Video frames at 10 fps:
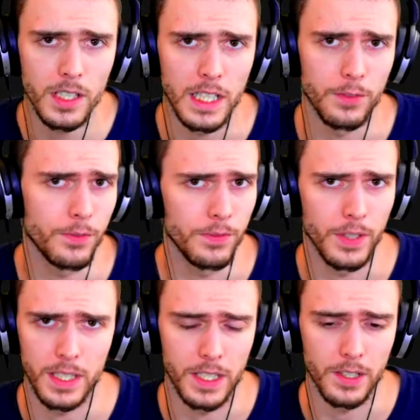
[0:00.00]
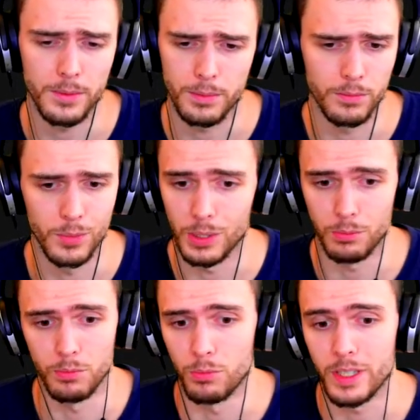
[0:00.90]
If, you know,
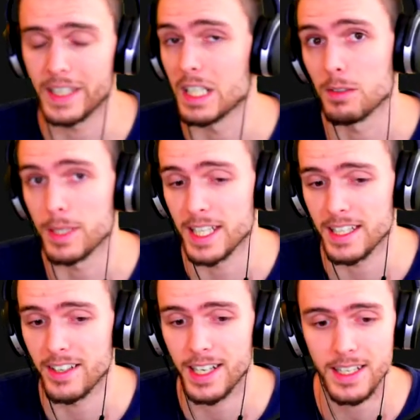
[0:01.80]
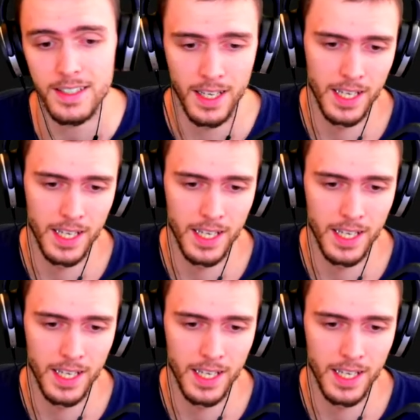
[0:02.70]
we'll get there when we get there, I guess.